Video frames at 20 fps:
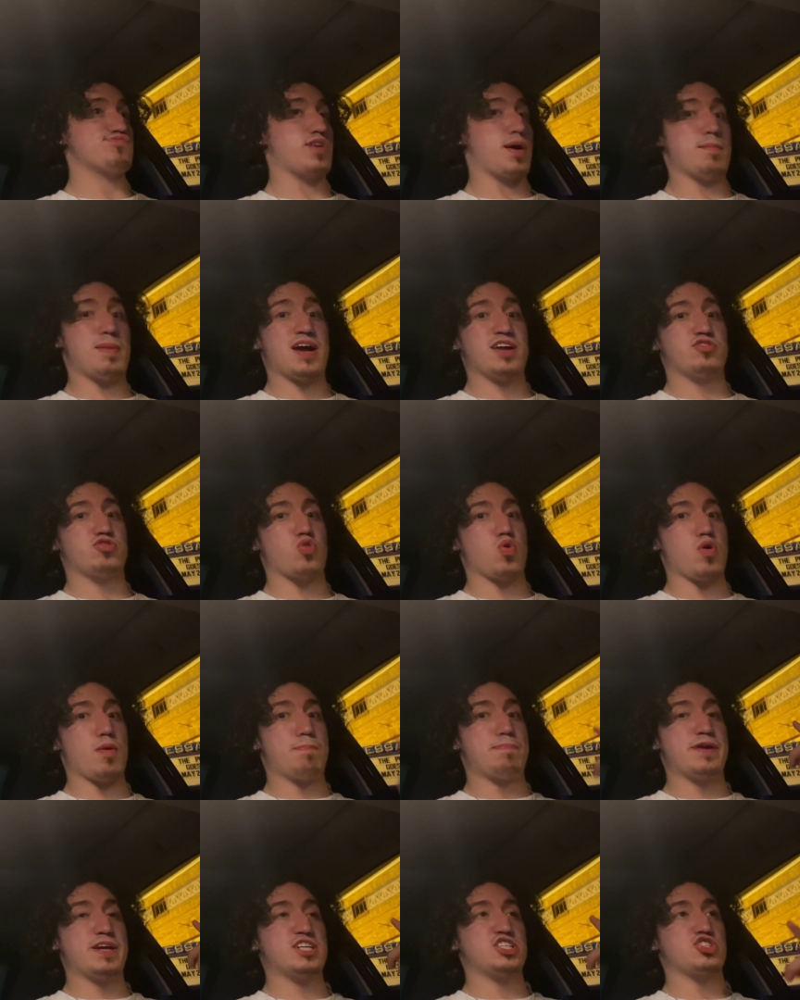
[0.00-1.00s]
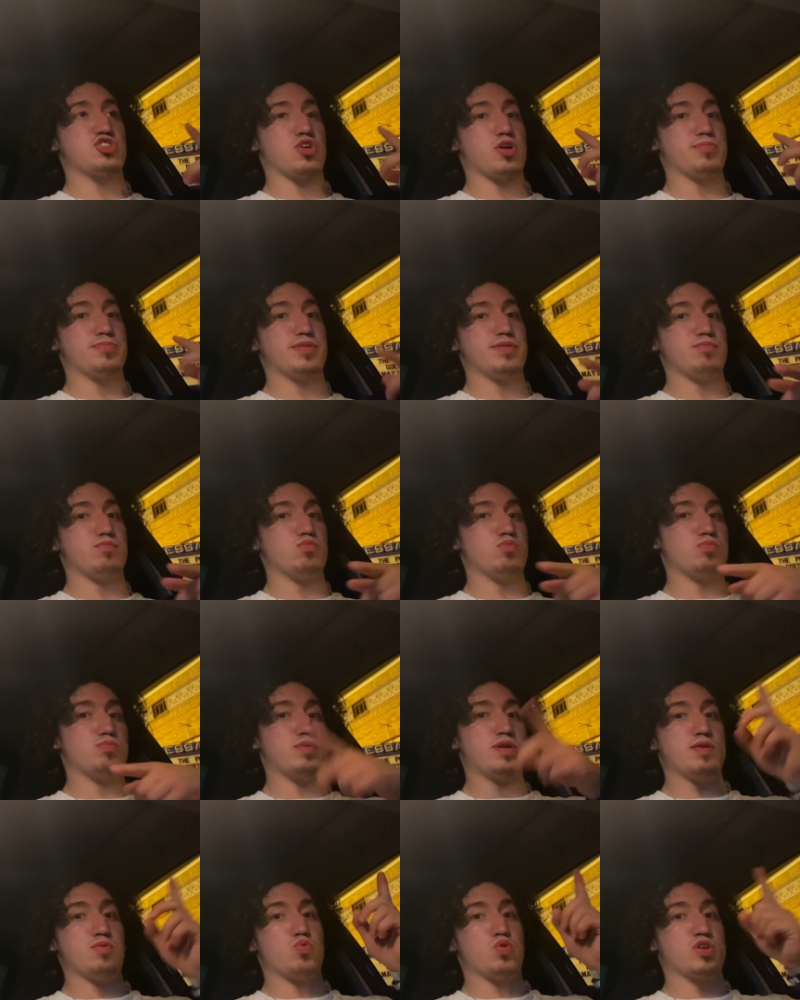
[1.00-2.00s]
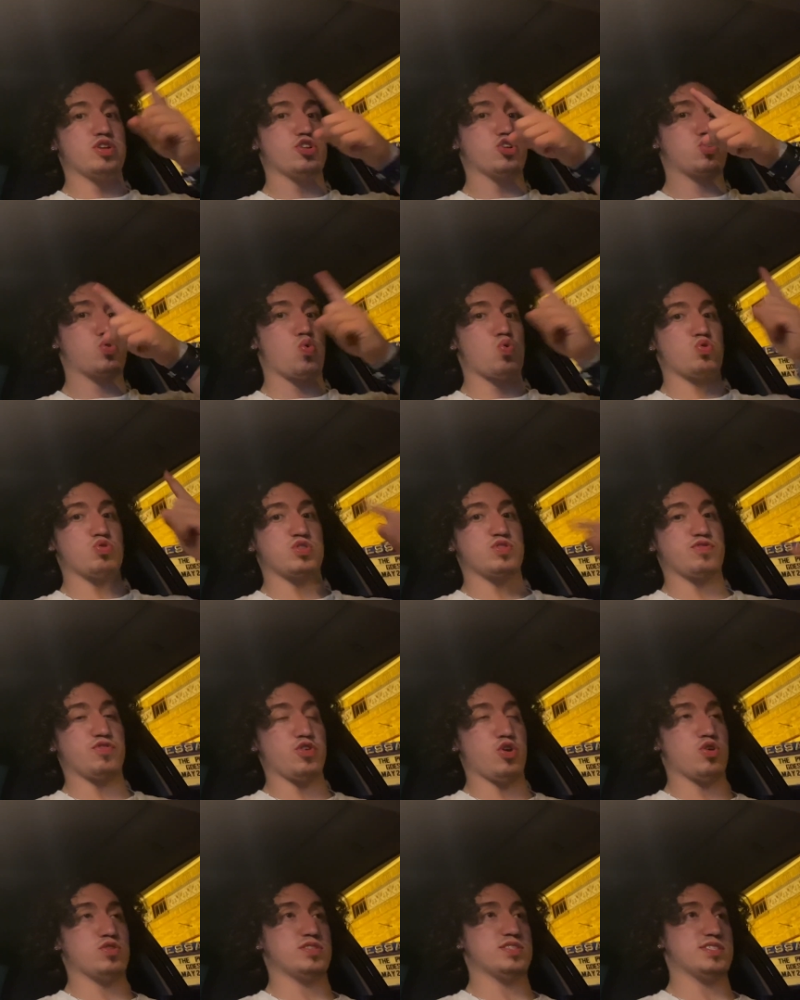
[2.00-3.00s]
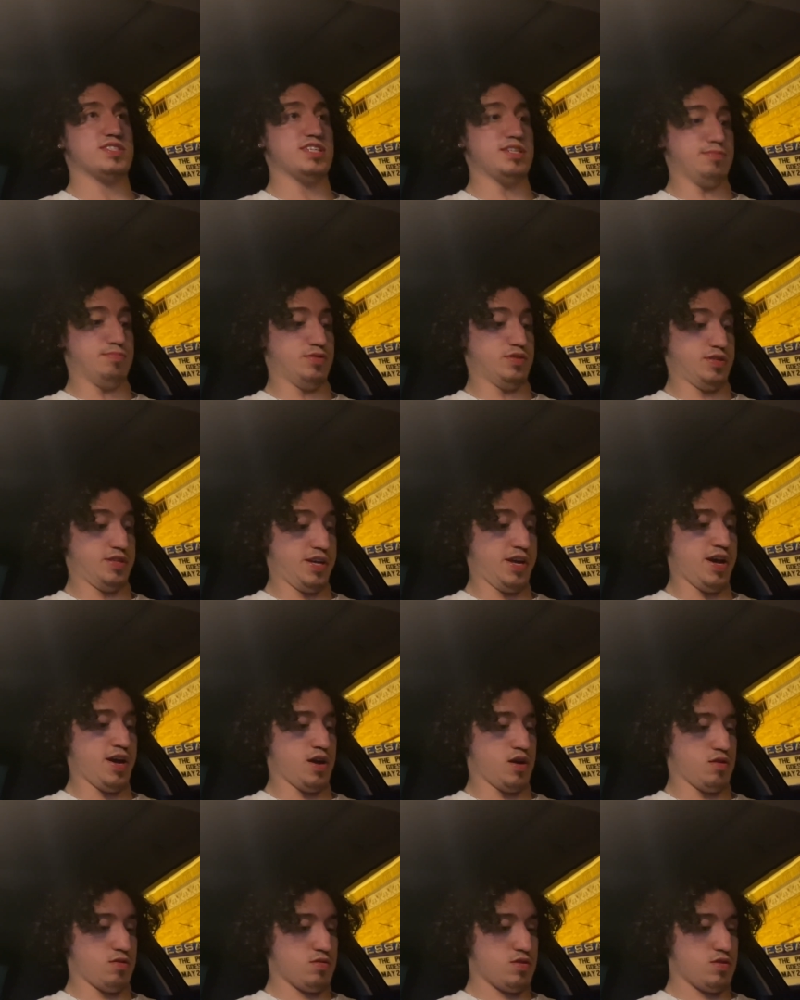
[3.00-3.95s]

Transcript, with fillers: Might throw a picture in one of the corners for y'all to see, but yeah.